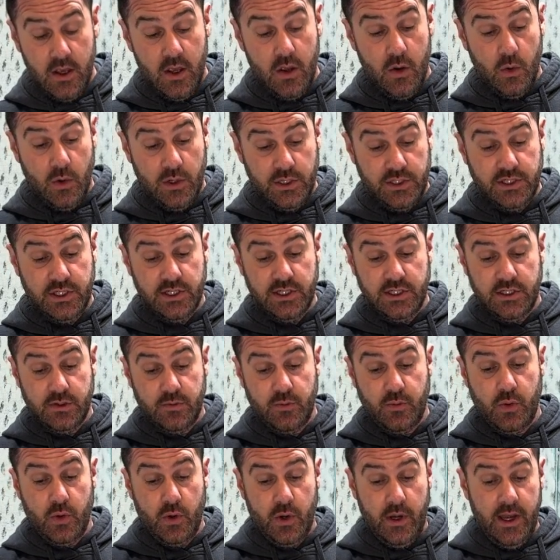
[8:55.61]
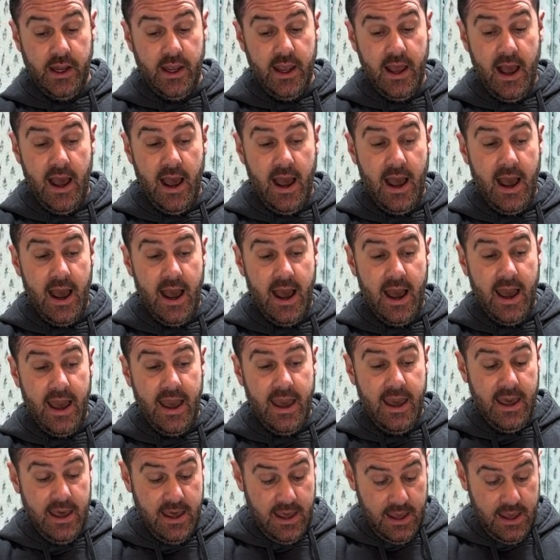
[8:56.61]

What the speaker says: which is pretty high,